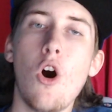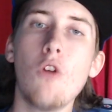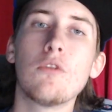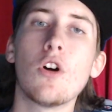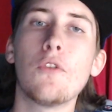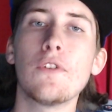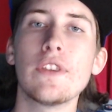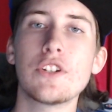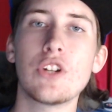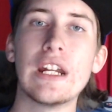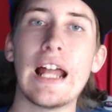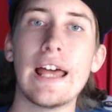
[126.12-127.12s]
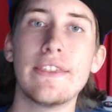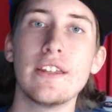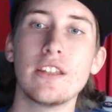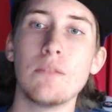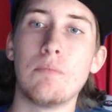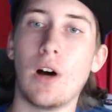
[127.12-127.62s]
Overall for this trade, I
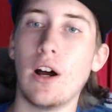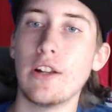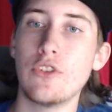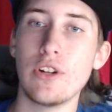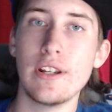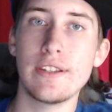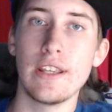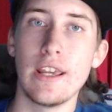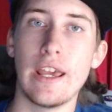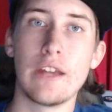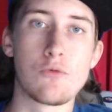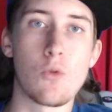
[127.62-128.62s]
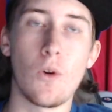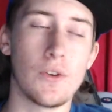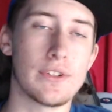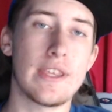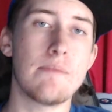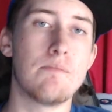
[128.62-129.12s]
think the Padres and
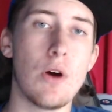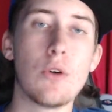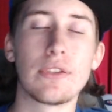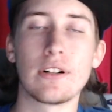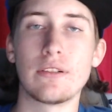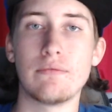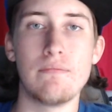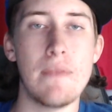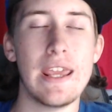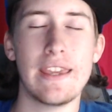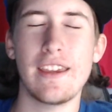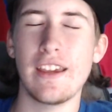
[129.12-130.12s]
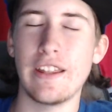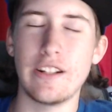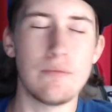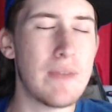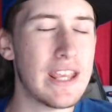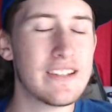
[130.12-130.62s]
Royals, they both are making an
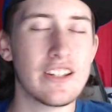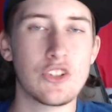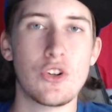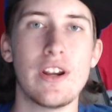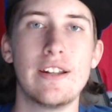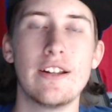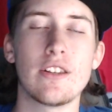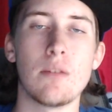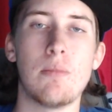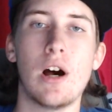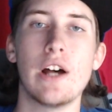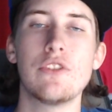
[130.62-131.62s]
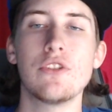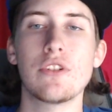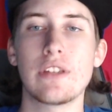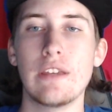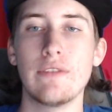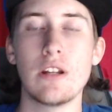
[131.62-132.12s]
amazing trade here. The Padres are
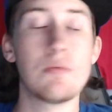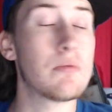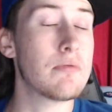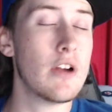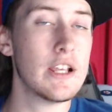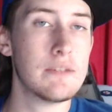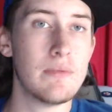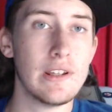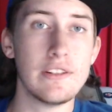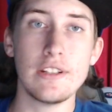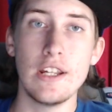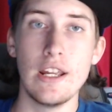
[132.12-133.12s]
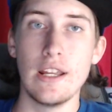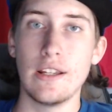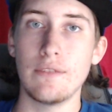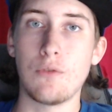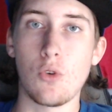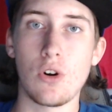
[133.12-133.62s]
giving up a prospect
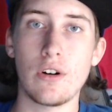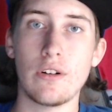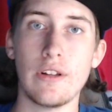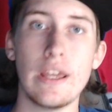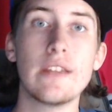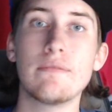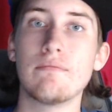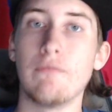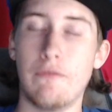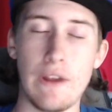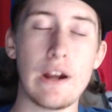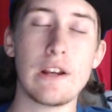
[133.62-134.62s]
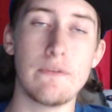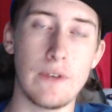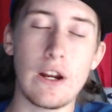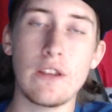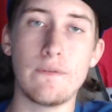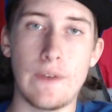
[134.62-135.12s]
for a very,
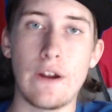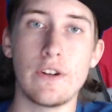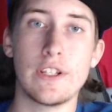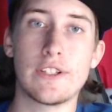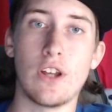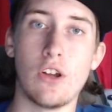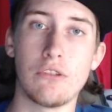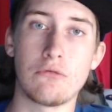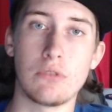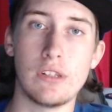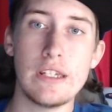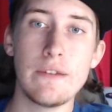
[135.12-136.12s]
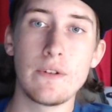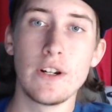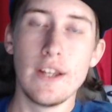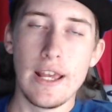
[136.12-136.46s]
very, very solid reliever,